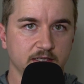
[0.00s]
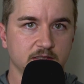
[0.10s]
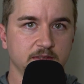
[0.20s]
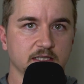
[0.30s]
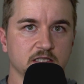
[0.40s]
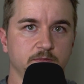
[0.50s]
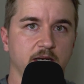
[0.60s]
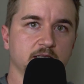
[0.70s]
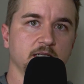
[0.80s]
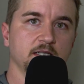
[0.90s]
to be
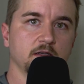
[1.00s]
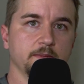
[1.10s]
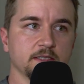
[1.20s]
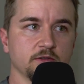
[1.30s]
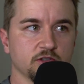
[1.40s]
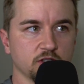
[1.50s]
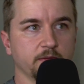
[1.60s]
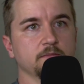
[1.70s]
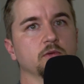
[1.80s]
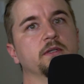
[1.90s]
expected either, because there's so
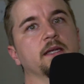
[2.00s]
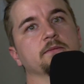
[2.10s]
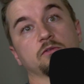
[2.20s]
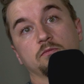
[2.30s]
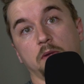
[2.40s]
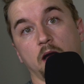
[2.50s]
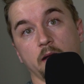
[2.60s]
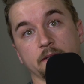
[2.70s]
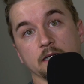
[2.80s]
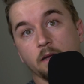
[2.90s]
many bootcamps
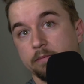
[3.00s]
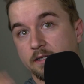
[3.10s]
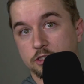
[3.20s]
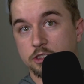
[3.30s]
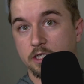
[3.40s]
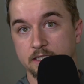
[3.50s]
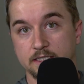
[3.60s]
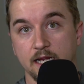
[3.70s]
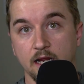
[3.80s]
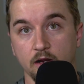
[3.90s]
popping up and shutting
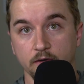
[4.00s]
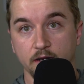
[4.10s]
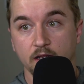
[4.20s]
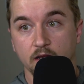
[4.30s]
down